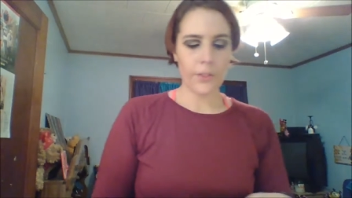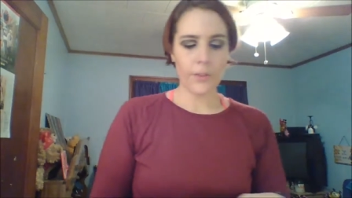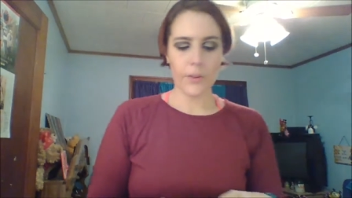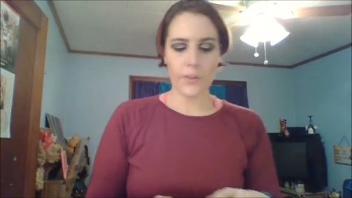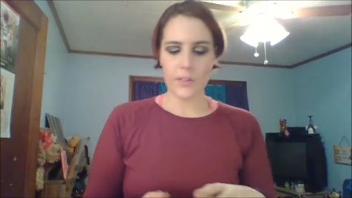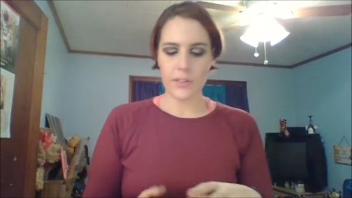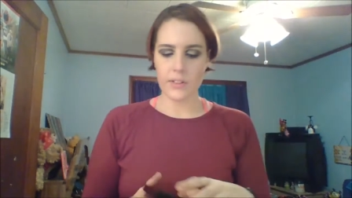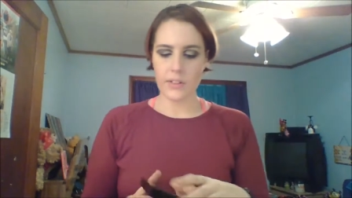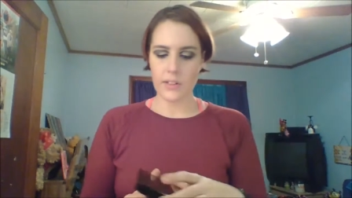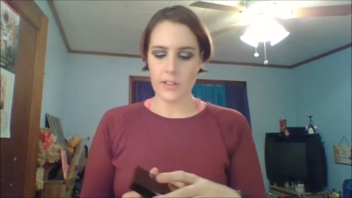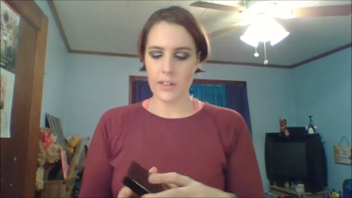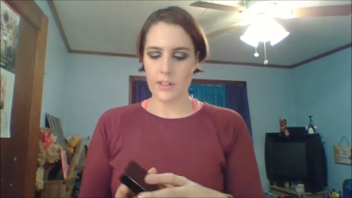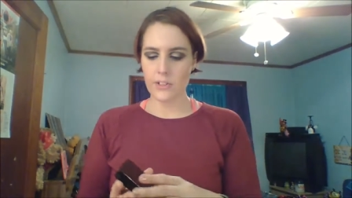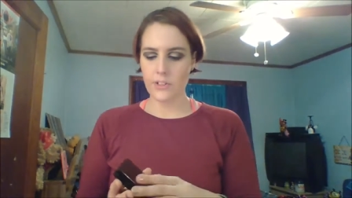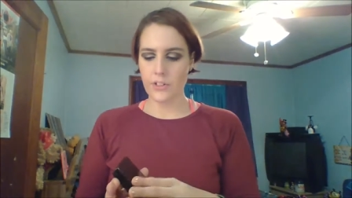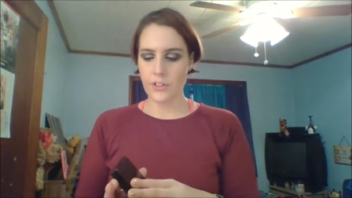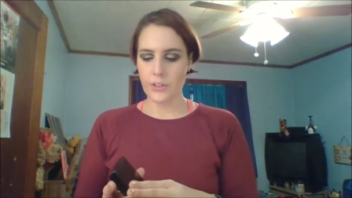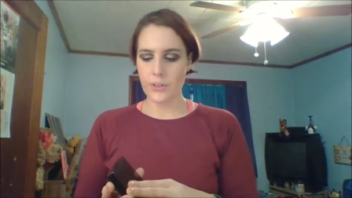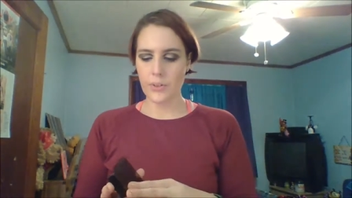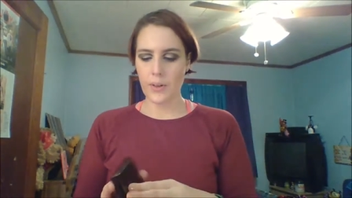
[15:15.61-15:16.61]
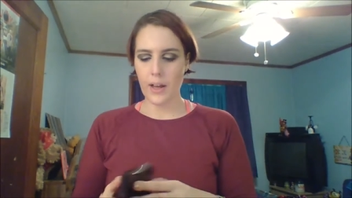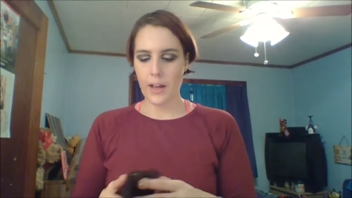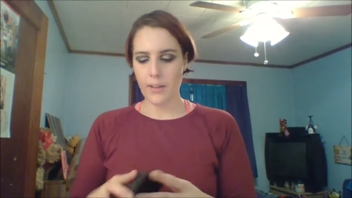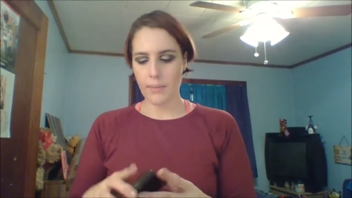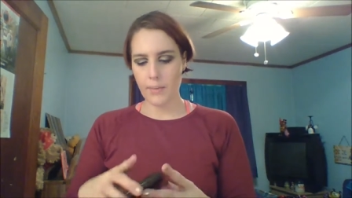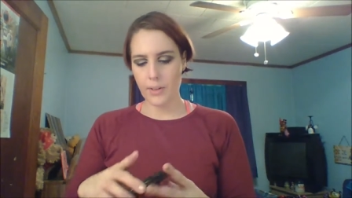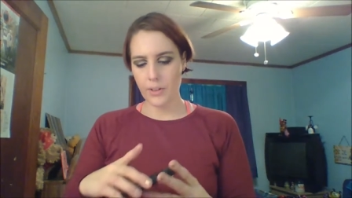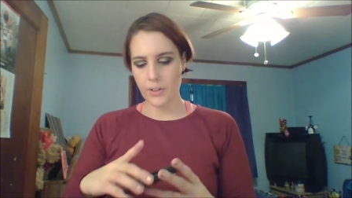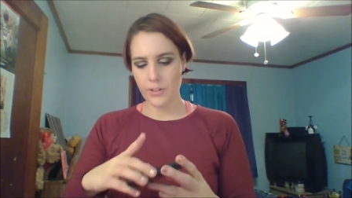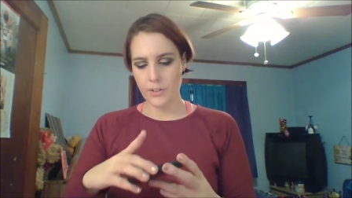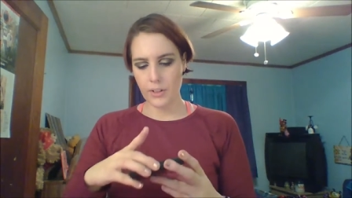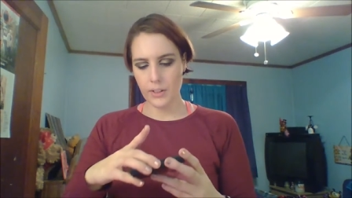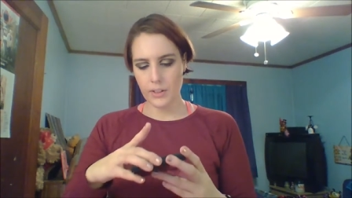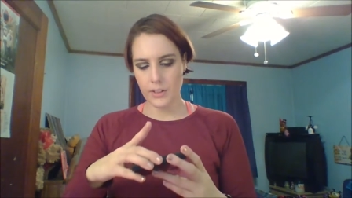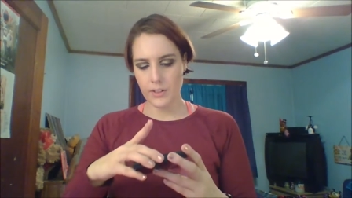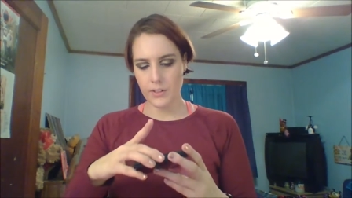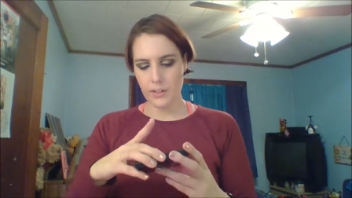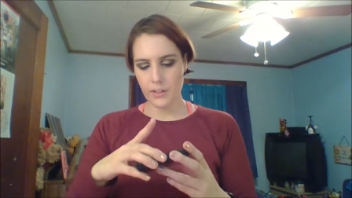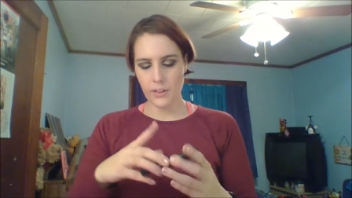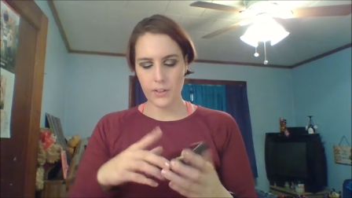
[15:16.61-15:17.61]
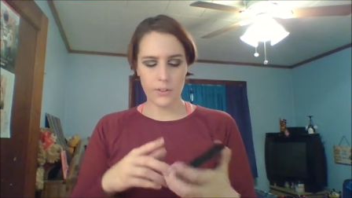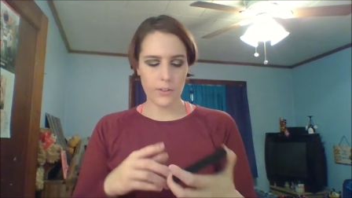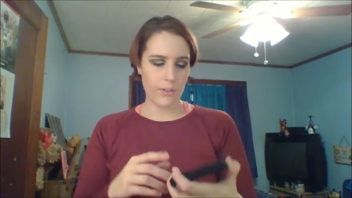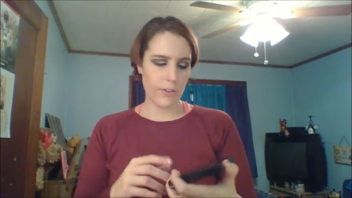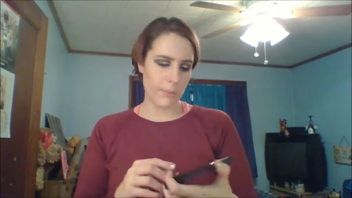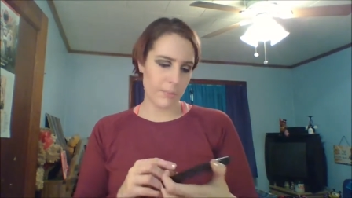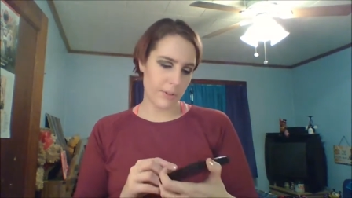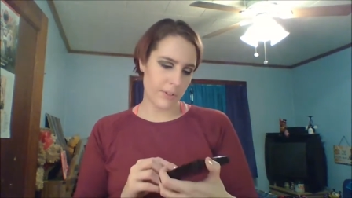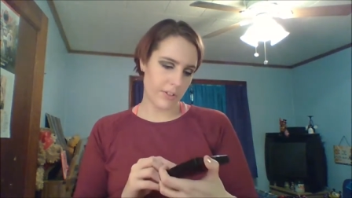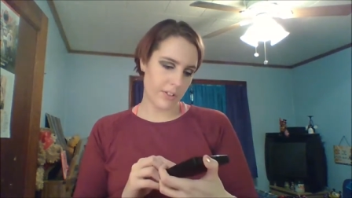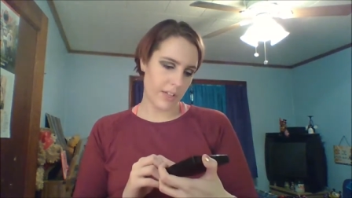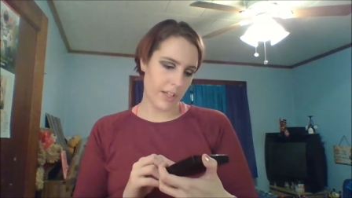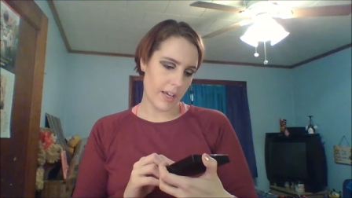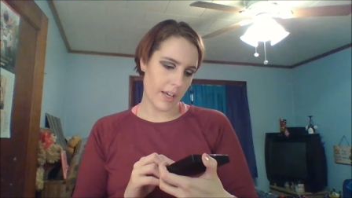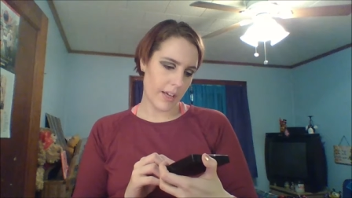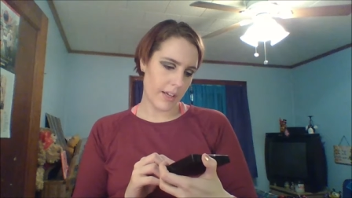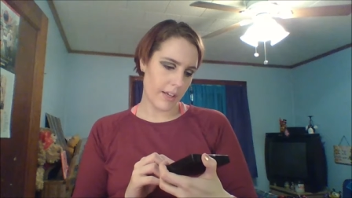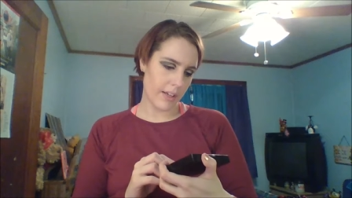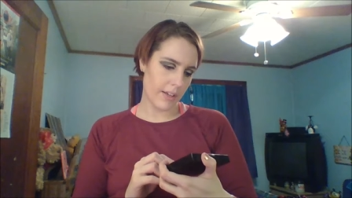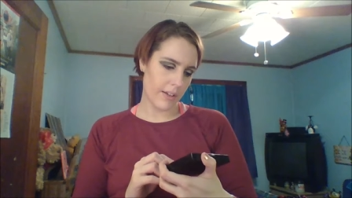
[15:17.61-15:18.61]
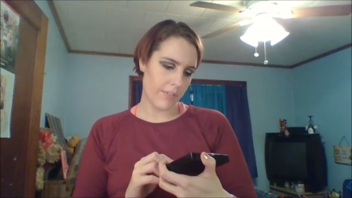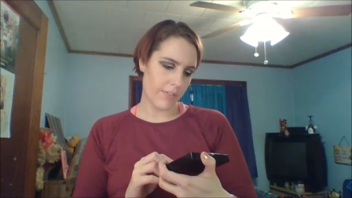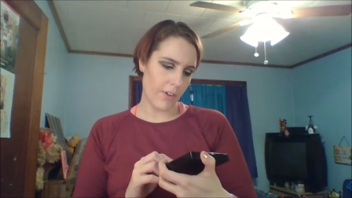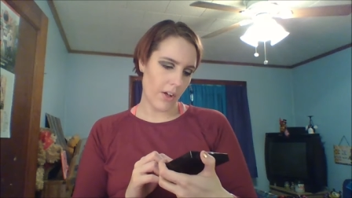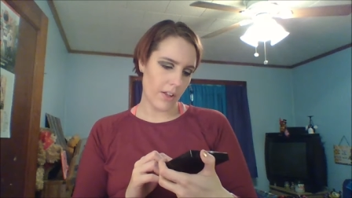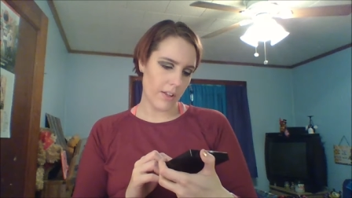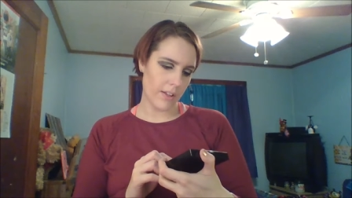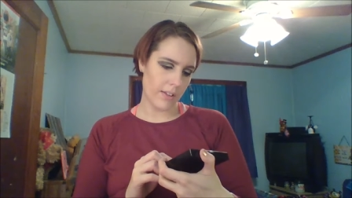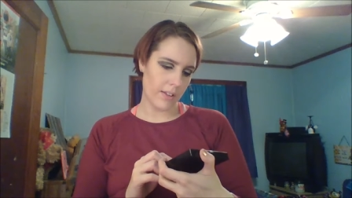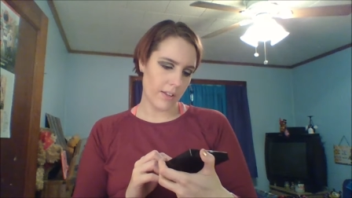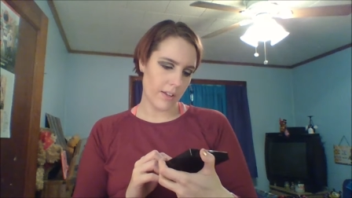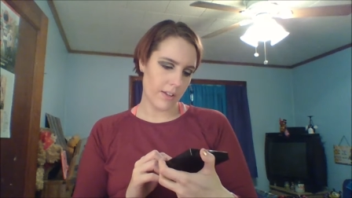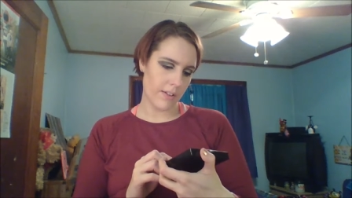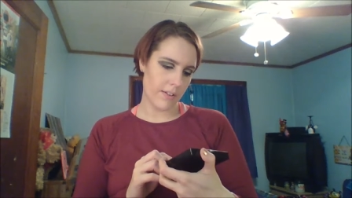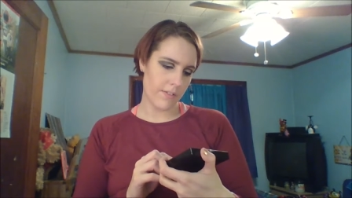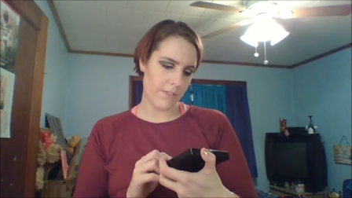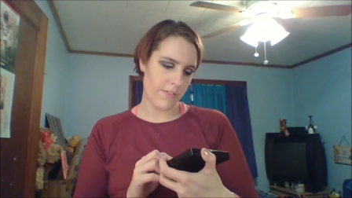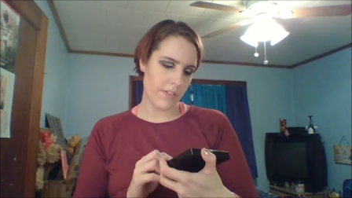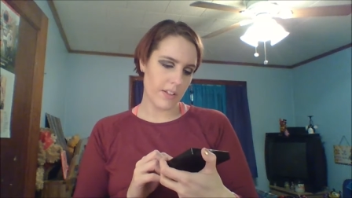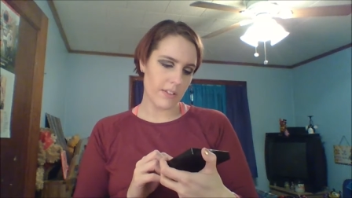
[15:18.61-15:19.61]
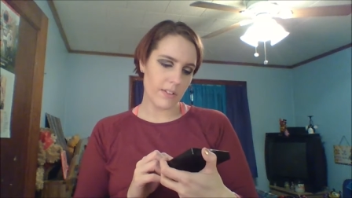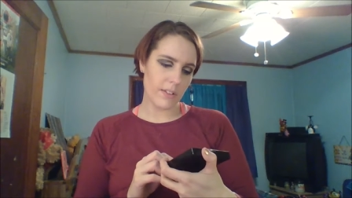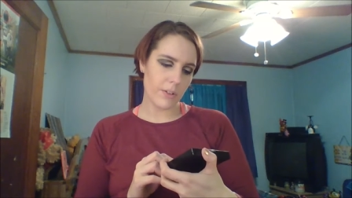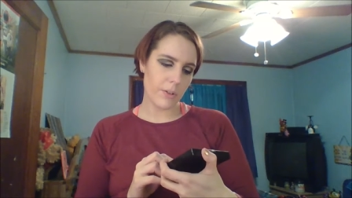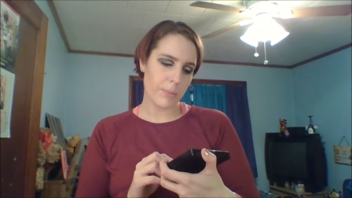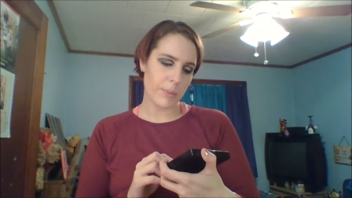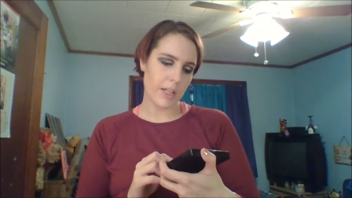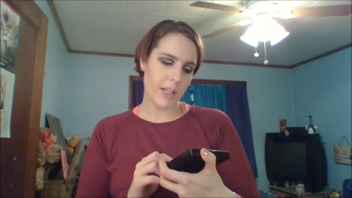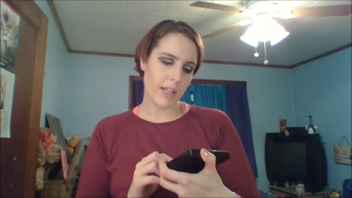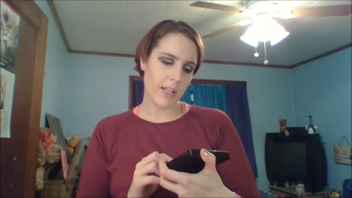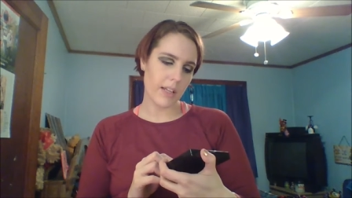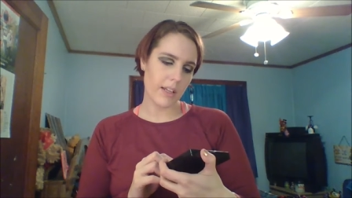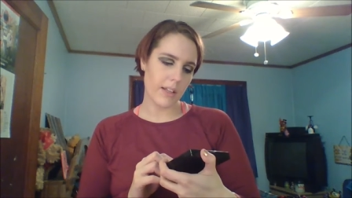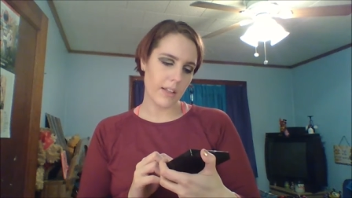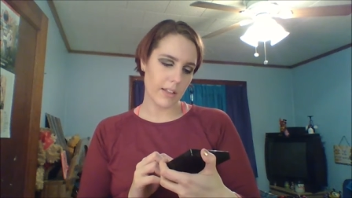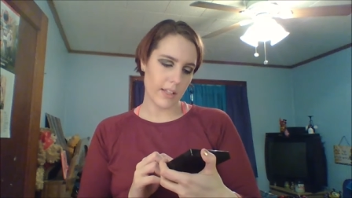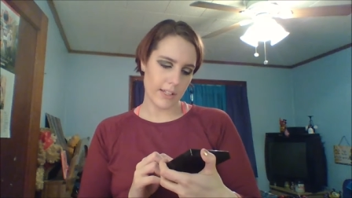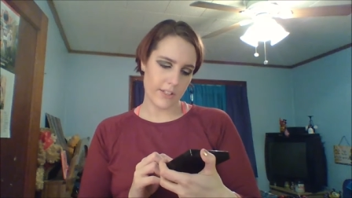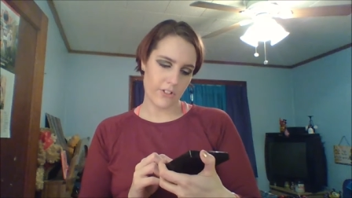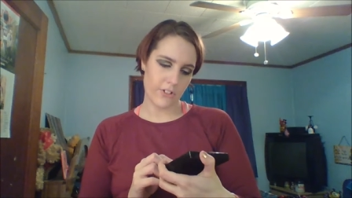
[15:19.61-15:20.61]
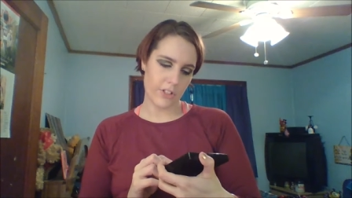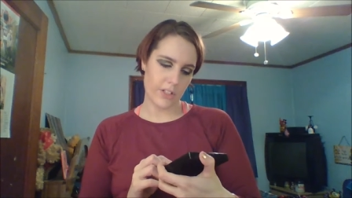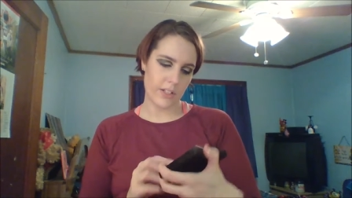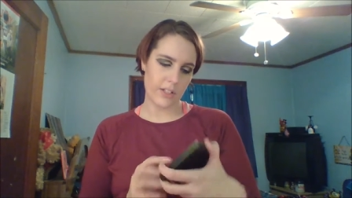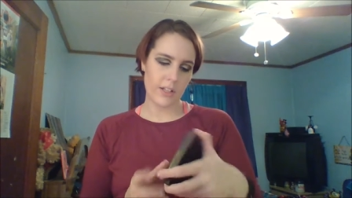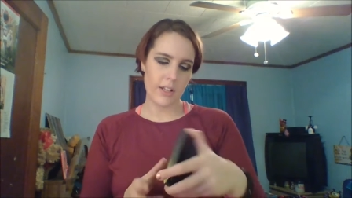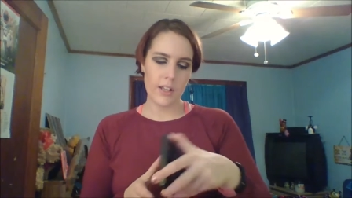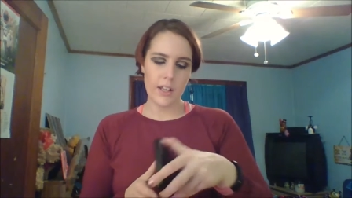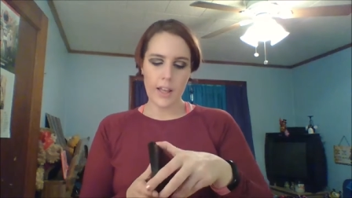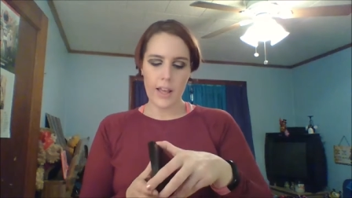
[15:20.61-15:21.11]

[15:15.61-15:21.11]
Throw this in there too. I've been using this Laura Mercier Fall in Love Face Illuminating Collection,